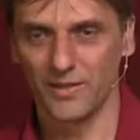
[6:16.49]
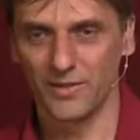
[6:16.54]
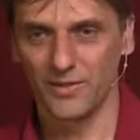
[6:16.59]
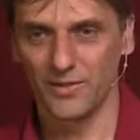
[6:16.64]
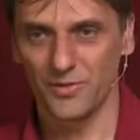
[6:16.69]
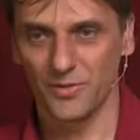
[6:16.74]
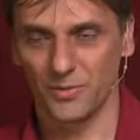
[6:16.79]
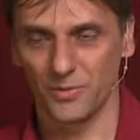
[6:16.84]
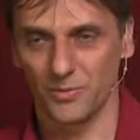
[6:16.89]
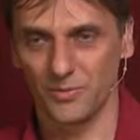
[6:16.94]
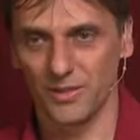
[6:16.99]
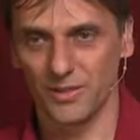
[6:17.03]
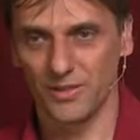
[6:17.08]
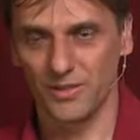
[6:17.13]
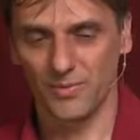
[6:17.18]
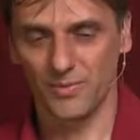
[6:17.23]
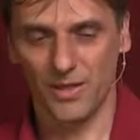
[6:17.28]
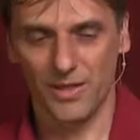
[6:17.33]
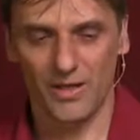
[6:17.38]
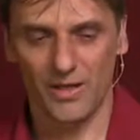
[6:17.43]
So
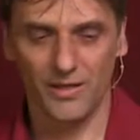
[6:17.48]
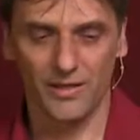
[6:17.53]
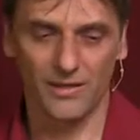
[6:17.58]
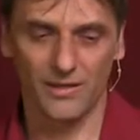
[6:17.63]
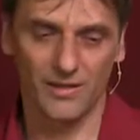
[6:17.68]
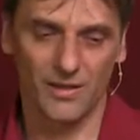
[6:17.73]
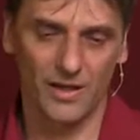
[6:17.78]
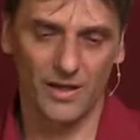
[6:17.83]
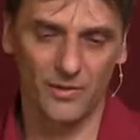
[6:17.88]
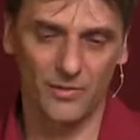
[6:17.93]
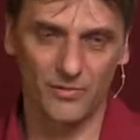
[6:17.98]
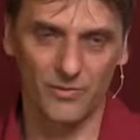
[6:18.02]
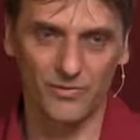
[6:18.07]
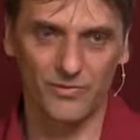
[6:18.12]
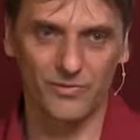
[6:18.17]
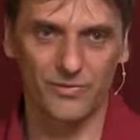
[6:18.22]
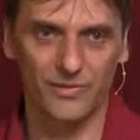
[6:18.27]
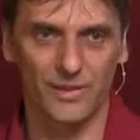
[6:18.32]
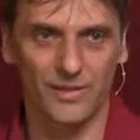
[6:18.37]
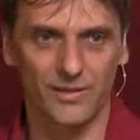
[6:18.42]
that's why I kind
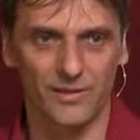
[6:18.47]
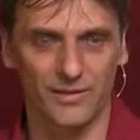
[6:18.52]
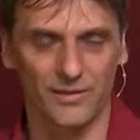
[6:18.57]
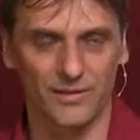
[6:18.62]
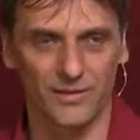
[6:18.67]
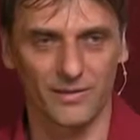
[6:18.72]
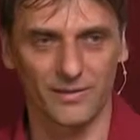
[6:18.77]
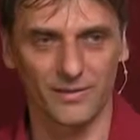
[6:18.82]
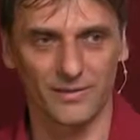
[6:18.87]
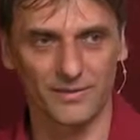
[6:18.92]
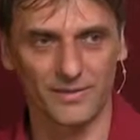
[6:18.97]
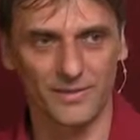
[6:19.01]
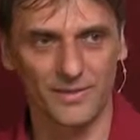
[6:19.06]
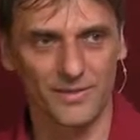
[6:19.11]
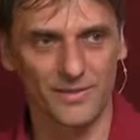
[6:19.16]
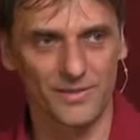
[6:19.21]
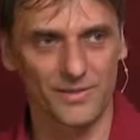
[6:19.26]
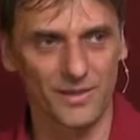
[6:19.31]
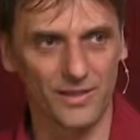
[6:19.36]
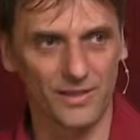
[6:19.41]
of uh,
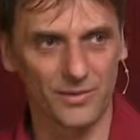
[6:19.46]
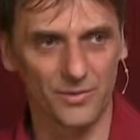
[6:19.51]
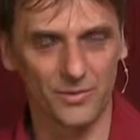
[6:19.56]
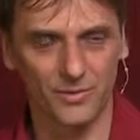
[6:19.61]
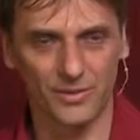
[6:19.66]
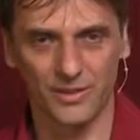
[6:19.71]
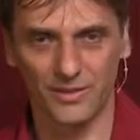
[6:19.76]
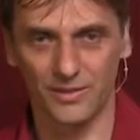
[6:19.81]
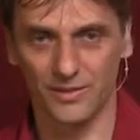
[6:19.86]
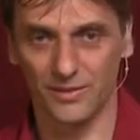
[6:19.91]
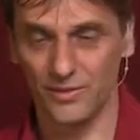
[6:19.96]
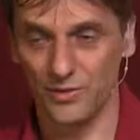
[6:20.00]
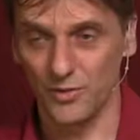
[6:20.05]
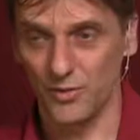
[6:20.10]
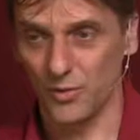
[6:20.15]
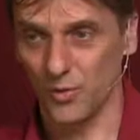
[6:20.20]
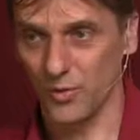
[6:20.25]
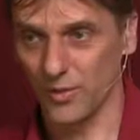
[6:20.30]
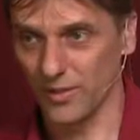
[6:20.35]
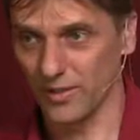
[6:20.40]
stick to the
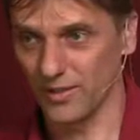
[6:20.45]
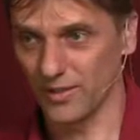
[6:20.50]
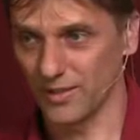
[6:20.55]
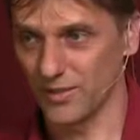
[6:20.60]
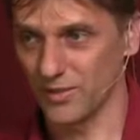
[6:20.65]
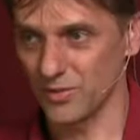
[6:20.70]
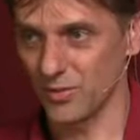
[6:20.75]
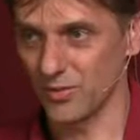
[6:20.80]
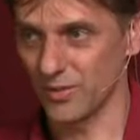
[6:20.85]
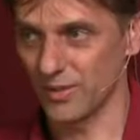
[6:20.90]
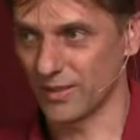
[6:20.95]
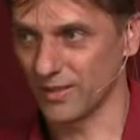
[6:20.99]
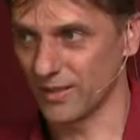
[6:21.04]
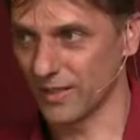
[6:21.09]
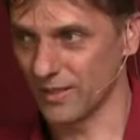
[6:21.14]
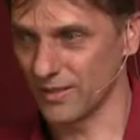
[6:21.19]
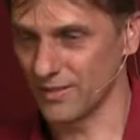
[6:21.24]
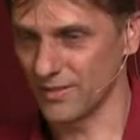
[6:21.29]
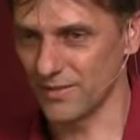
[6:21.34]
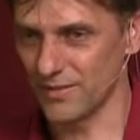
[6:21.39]
soil and soil
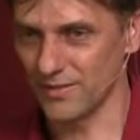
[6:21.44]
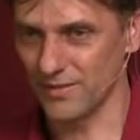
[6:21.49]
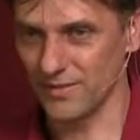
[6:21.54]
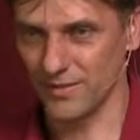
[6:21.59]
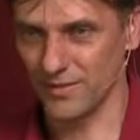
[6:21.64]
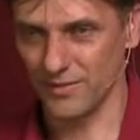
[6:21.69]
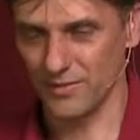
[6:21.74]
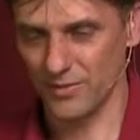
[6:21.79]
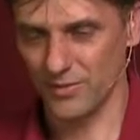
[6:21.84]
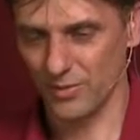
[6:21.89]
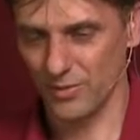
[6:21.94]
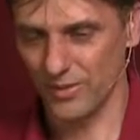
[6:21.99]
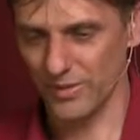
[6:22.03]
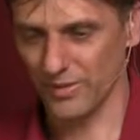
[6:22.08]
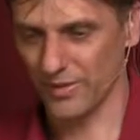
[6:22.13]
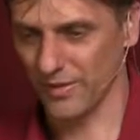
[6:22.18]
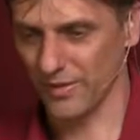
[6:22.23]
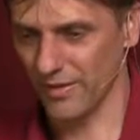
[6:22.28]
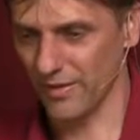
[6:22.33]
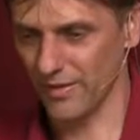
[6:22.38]
analysis and
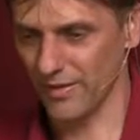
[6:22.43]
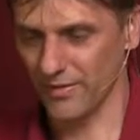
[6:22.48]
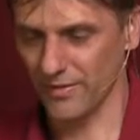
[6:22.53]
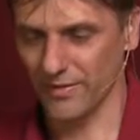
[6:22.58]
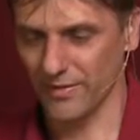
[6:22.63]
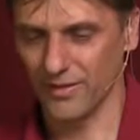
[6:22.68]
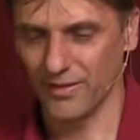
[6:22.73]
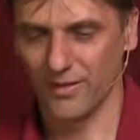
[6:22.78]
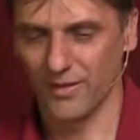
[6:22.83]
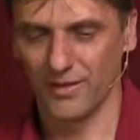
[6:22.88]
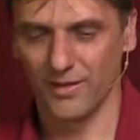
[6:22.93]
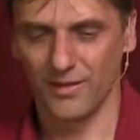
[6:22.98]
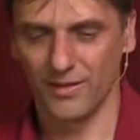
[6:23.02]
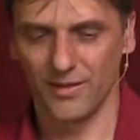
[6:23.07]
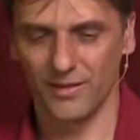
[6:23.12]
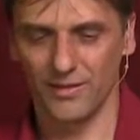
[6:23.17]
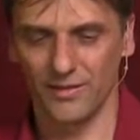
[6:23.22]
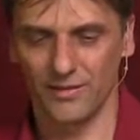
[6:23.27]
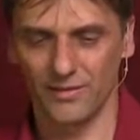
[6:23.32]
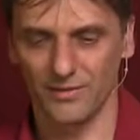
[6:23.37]
soil health
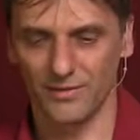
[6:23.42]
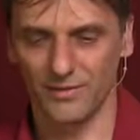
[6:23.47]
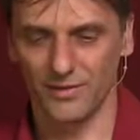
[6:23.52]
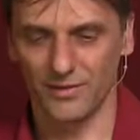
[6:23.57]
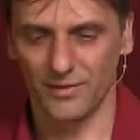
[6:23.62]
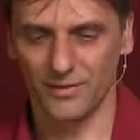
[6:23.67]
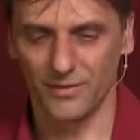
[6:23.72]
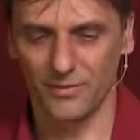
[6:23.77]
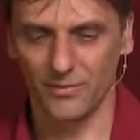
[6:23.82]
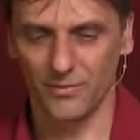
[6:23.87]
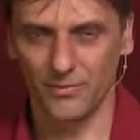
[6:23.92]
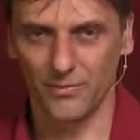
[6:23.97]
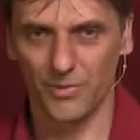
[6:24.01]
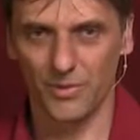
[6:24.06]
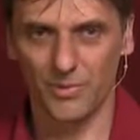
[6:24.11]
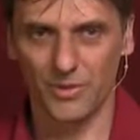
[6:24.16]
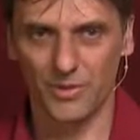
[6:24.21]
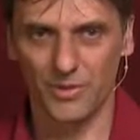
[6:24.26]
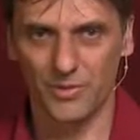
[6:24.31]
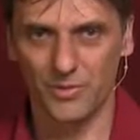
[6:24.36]
and uh, we
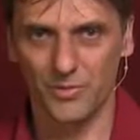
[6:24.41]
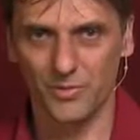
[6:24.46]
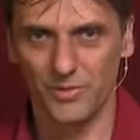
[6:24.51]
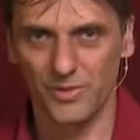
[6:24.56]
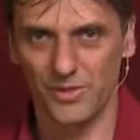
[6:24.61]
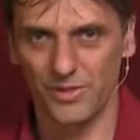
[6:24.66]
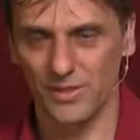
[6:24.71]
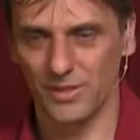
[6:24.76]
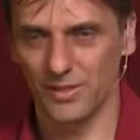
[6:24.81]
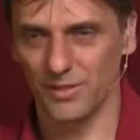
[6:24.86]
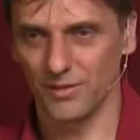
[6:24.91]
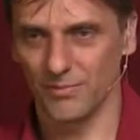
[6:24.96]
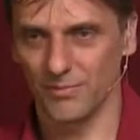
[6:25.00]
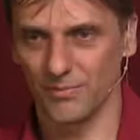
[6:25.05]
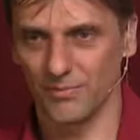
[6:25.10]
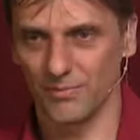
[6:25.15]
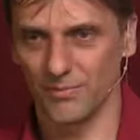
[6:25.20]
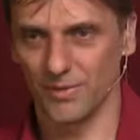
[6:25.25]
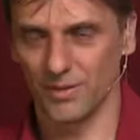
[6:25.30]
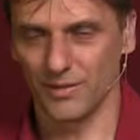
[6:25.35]
wanted to see
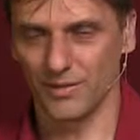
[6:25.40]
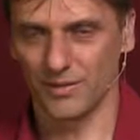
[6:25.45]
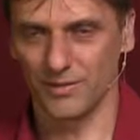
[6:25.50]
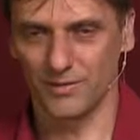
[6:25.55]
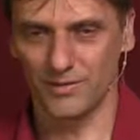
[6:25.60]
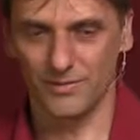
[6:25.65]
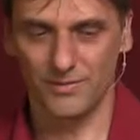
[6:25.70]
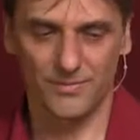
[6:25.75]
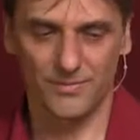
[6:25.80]
uh,